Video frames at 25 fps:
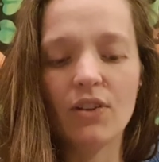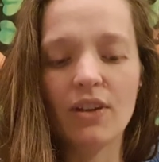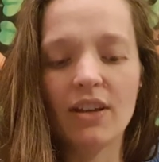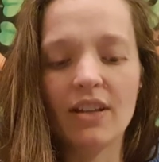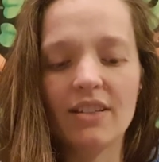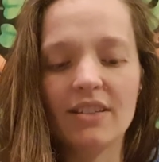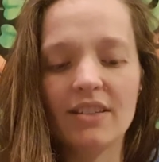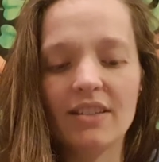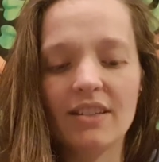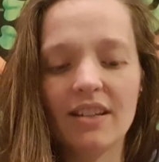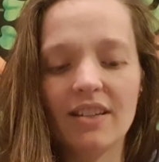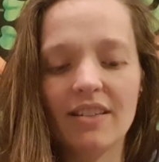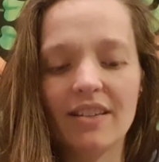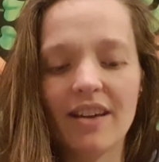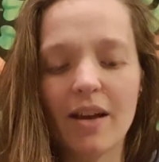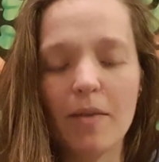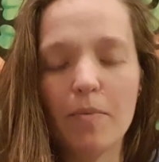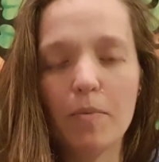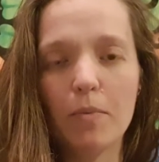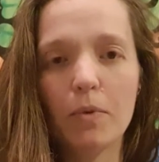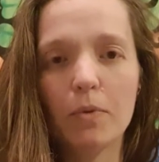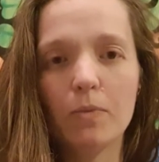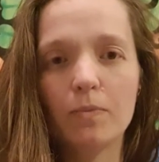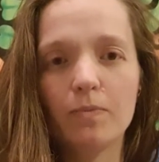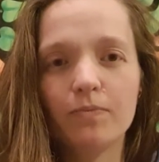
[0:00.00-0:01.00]
can sit up,
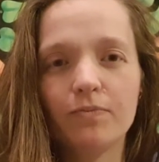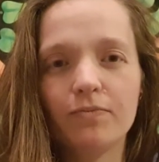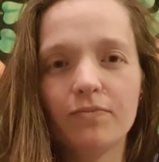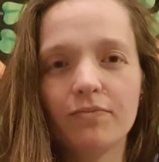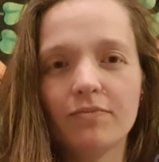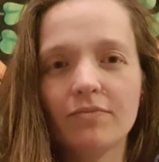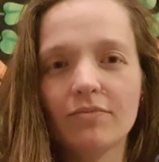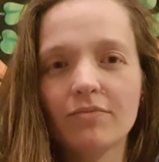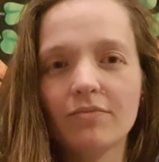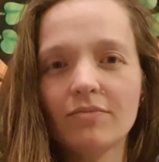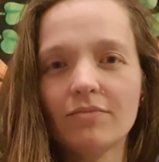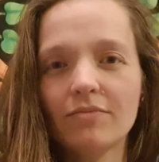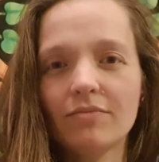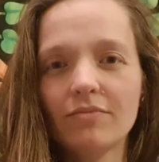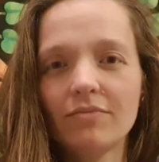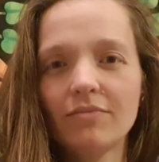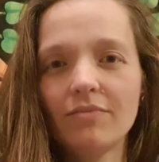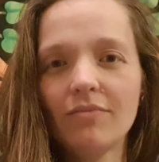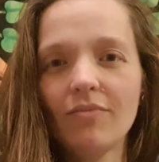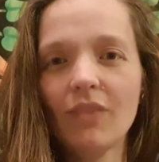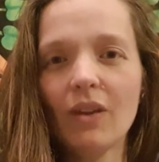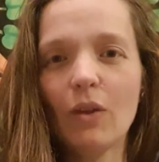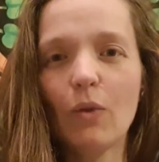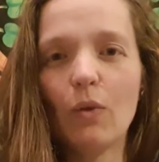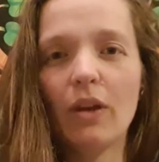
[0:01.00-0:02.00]

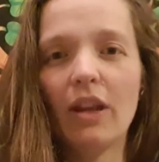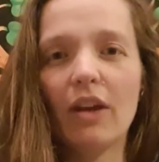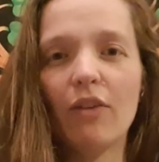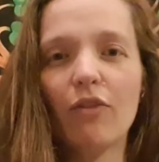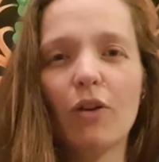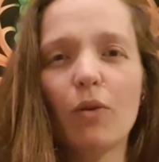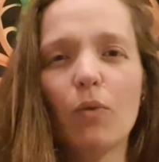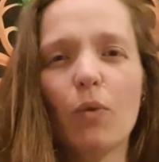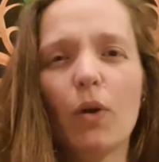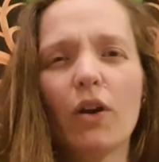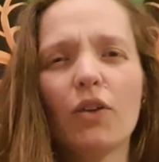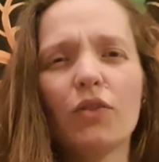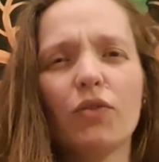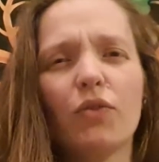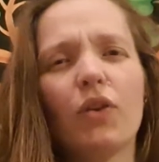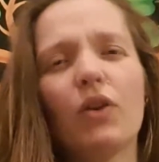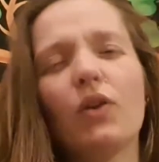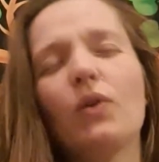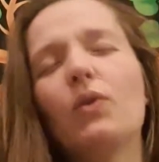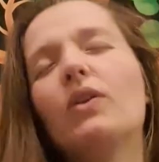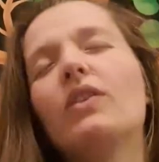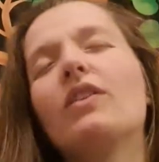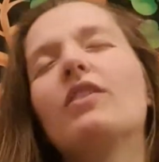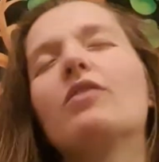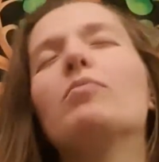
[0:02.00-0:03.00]
whatever works for you
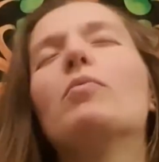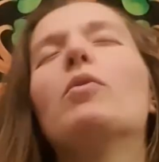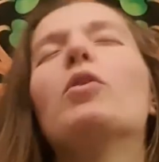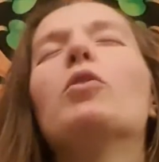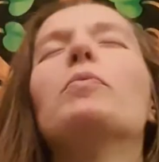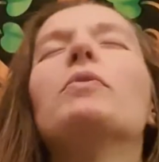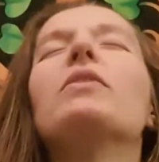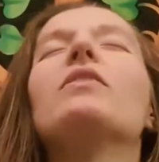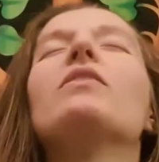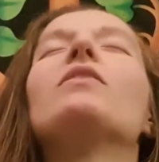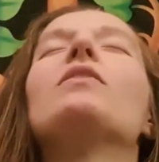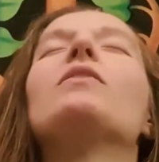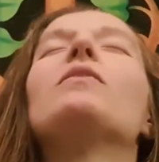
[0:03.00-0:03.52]
at this moment.